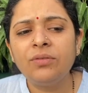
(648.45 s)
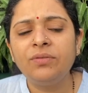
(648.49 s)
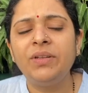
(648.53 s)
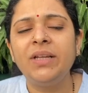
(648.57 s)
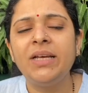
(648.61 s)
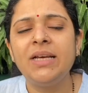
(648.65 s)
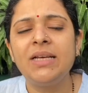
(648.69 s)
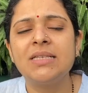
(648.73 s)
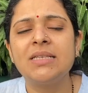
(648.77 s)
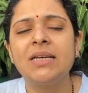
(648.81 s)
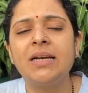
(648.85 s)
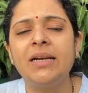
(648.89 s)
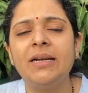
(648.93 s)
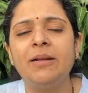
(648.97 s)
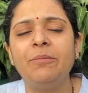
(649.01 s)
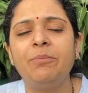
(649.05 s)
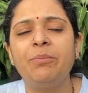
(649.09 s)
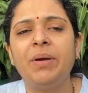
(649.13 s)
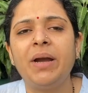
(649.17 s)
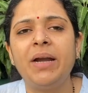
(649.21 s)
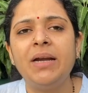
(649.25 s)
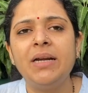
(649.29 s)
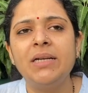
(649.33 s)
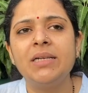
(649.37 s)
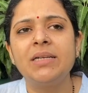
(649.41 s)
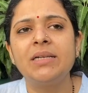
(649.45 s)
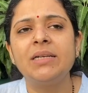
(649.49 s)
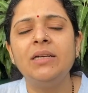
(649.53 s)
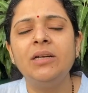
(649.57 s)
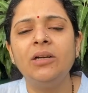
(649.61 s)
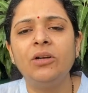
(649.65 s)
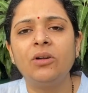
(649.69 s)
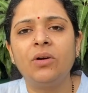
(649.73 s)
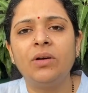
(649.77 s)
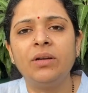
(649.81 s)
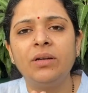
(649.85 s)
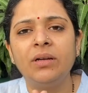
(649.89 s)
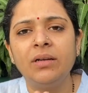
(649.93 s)
these are dependent
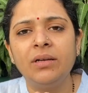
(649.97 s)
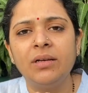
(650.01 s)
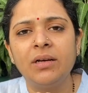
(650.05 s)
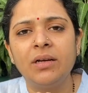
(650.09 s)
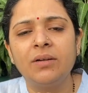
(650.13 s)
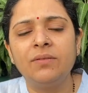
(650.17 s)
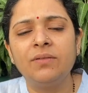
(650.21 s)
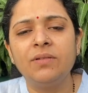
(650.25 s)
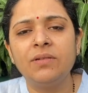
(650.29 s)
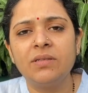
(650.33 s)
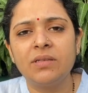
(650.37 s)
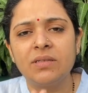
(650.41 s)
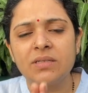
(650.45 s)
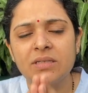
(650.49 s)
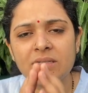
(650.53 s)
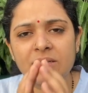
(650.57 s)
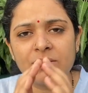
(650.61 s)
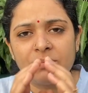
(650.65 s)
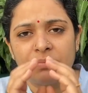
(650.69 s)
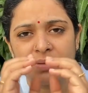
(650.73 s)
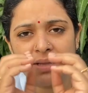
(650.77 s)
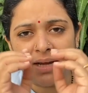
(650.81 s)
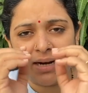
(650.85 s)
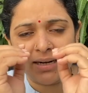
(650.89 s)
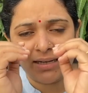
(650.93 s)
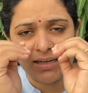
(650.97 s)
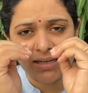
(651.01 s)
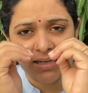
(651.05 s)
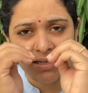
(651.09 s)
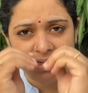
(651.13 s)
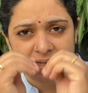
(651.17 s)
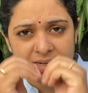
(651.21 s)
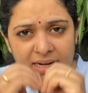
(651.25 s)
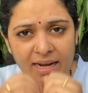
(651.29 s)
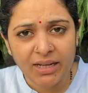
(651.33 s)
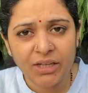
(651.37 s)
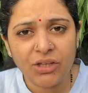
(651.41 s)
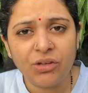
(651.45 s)
on a nervous system that is
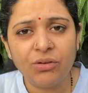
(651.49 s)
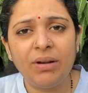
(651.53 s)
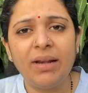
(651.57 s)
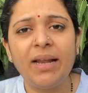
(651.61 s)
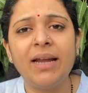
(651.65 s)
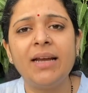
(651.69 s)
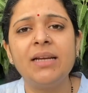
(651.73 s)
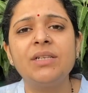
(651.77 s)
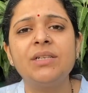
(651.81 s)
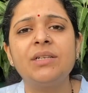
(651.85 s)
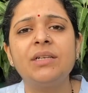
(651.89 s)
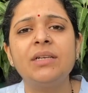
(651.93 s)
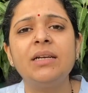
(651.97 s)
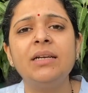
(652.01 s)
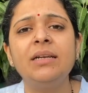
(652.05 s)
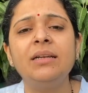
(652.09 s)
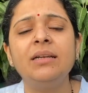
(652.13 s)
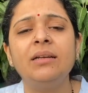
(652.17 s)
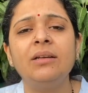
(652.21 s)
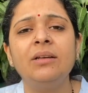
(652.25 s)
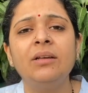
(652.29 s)
regulated